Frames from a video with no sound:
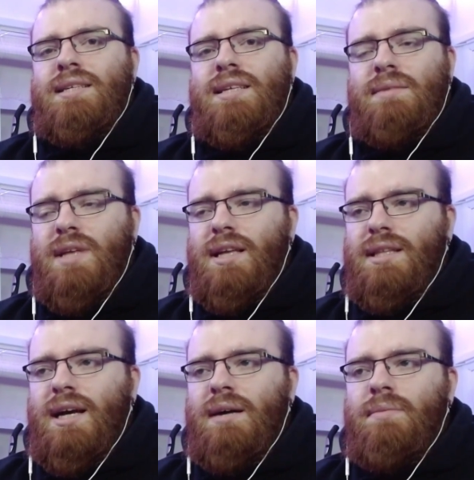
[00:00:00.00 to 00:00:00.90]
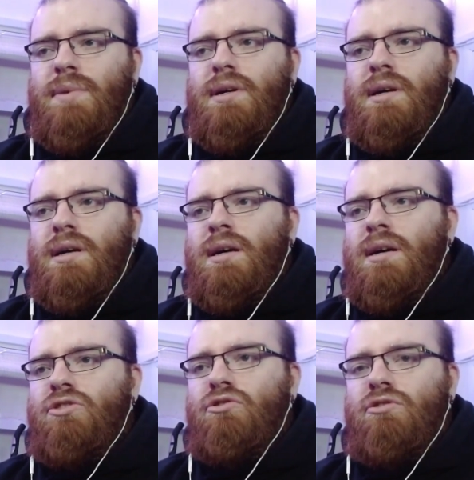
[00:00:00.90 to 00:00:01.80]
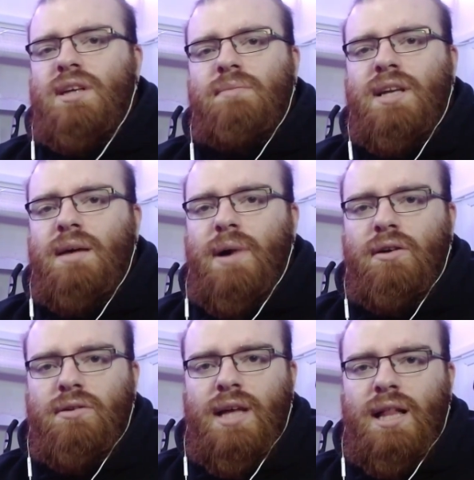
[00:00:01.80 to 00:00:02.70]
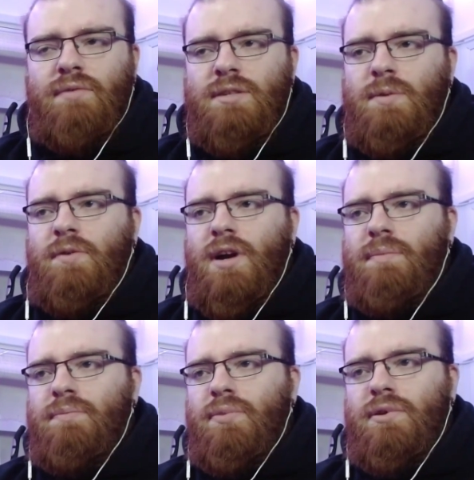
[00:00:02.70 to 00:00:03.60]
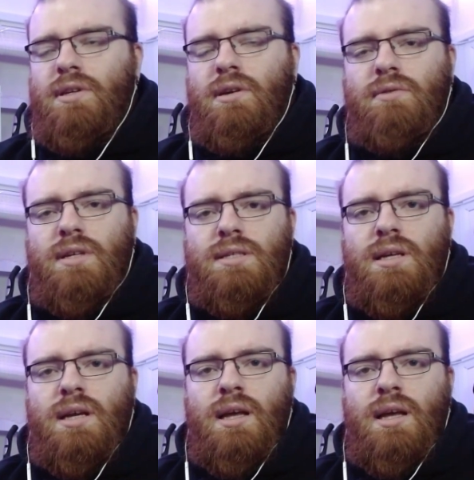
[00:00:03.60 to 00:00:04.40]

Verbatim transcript: say something dumb, uh, should know something about Elvis before I put, you know, this